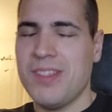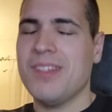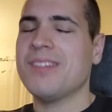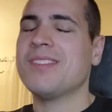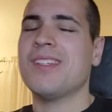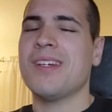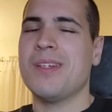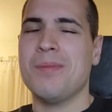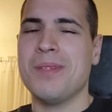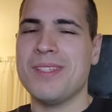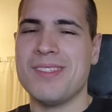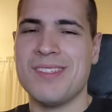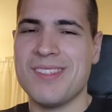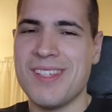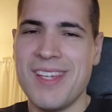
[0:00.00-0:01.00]

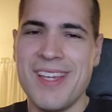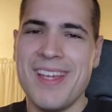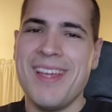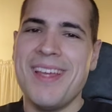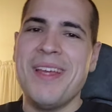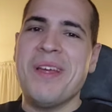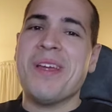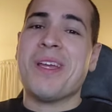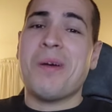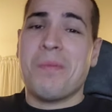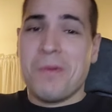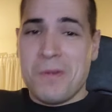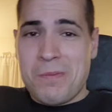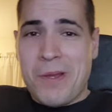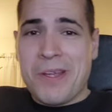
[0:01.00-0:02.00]
succubuses, a couple
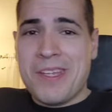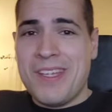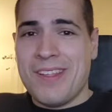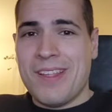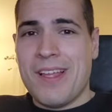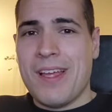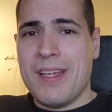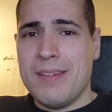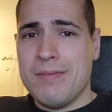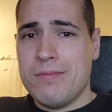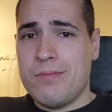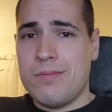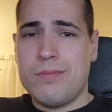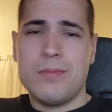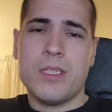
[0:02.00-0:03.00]
homunculi.
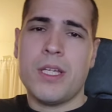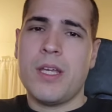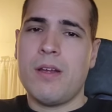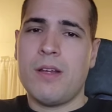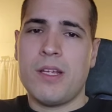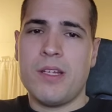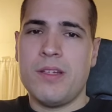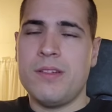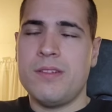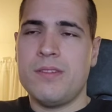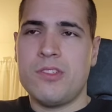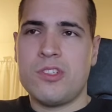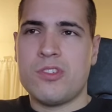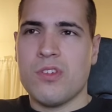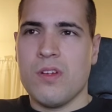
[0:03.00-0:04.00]
Good,
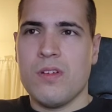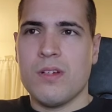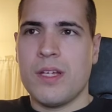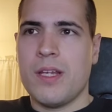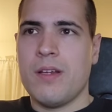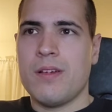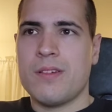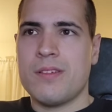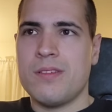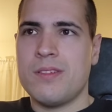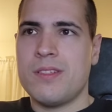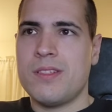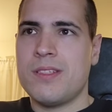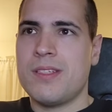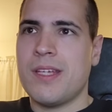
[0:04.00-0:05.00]
strong characters
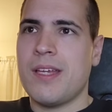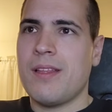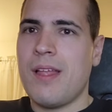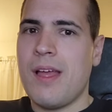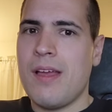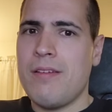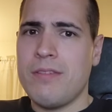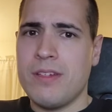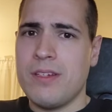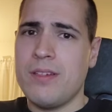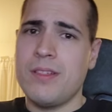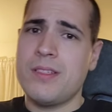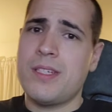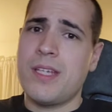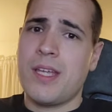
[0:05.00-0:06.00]
to stay alive. You
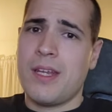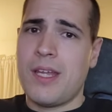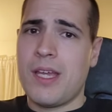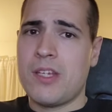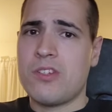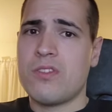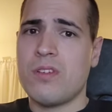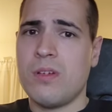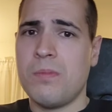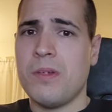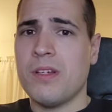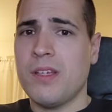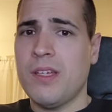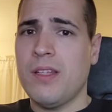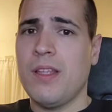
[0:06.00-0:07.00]
take an extra
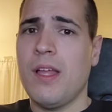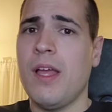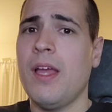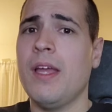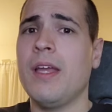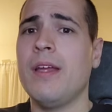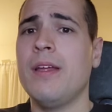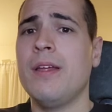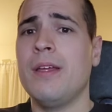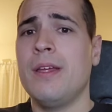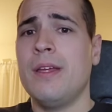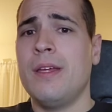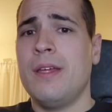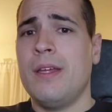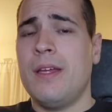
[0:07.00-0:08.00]
homunculi
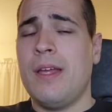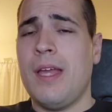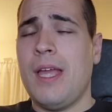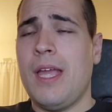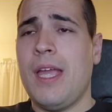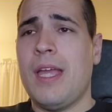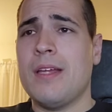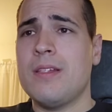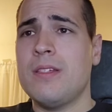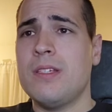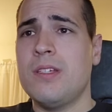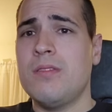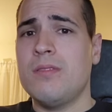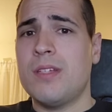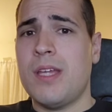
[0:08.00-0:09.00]
and
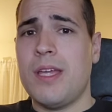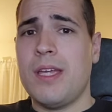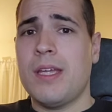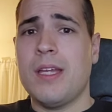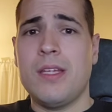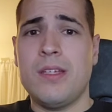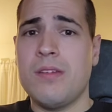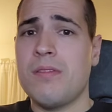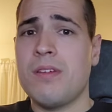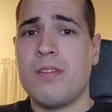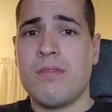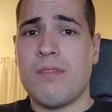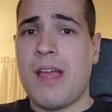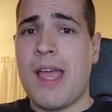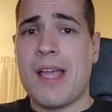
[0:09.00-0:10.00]
you take a unit of
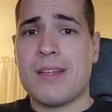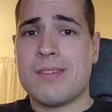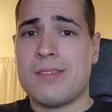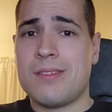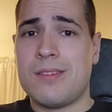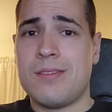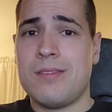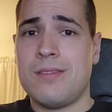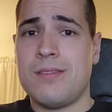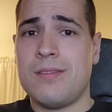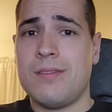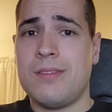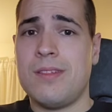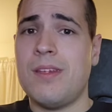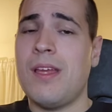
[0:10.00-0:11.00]
racks.
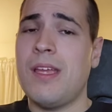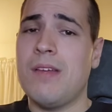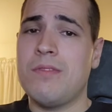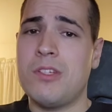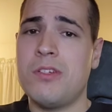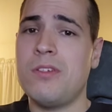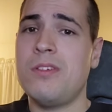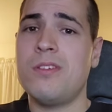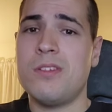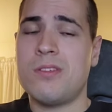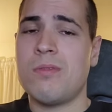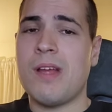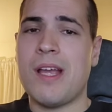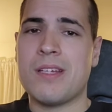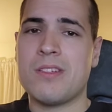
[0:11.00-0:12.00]
So now you have 2 units of
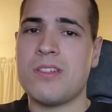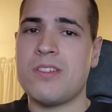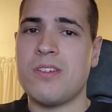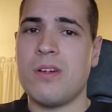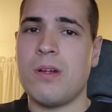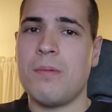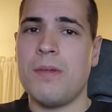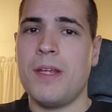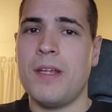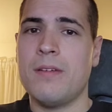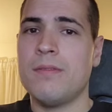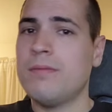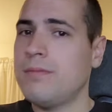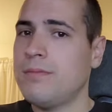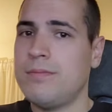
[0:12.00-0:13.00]
racks in your army.
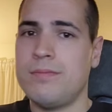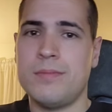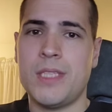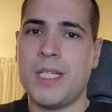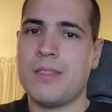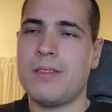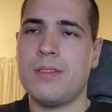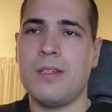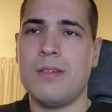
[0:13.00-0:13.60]
That's,